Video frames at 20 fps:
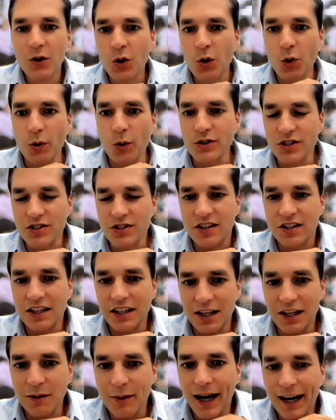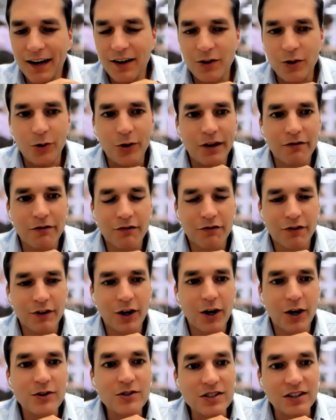or are just thinking about it, or even for
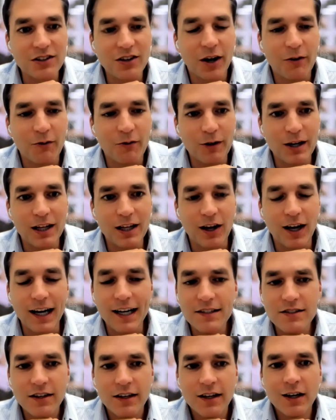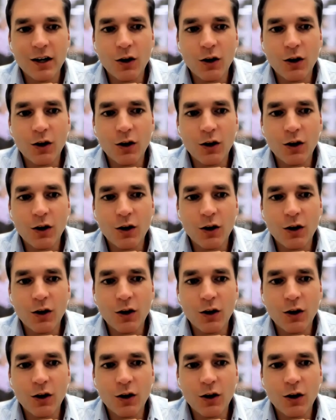those that don't realise,